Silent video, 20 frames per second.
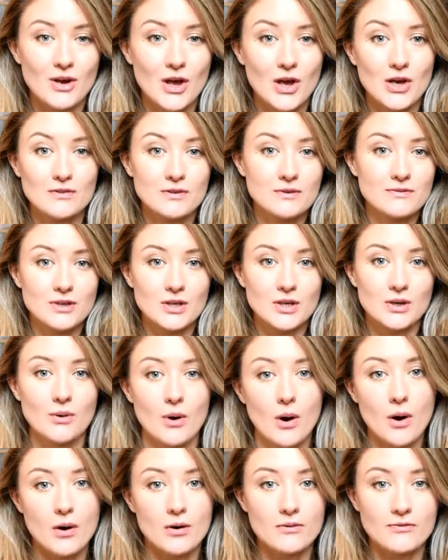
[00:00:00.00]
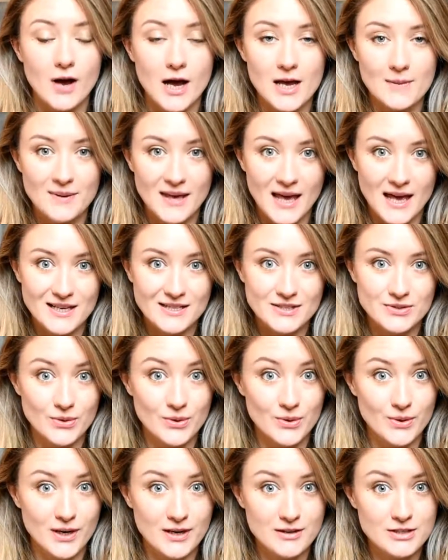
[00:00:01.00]
overview of IBS
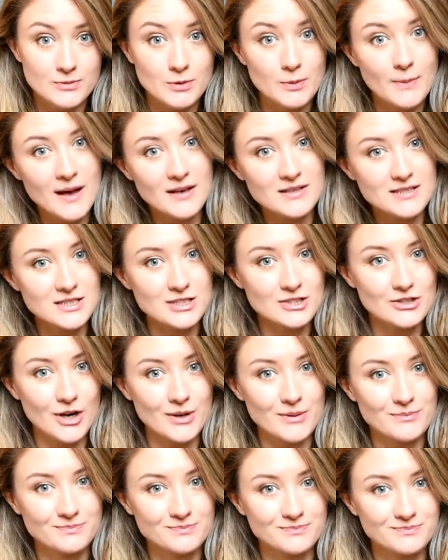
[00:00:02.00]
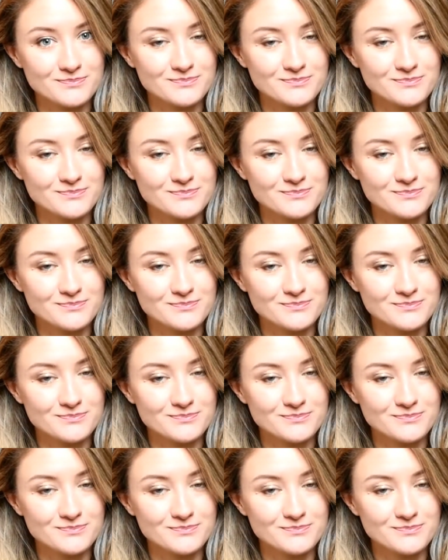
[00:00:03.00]
or Irritable Bowel Syndrome.